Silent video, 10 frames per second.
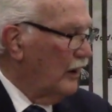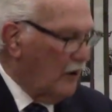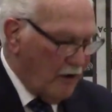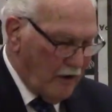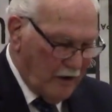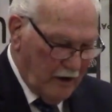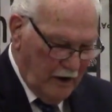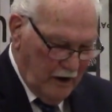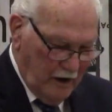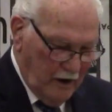learn
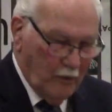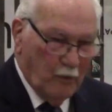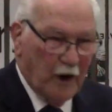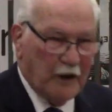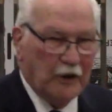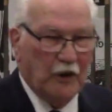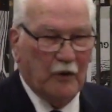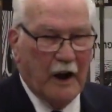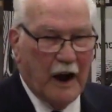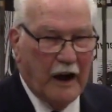what you
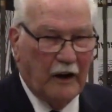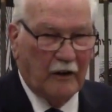and I